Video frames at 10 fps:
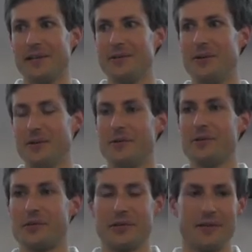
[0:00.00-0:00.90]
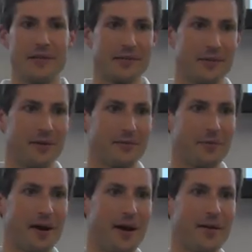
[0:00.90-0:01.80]
you're used to this
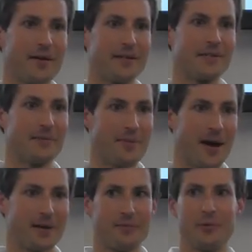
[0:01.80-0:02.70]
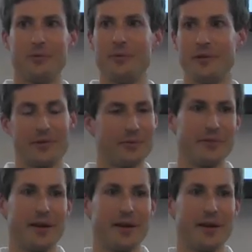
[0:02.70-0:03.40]
software, it's compatible with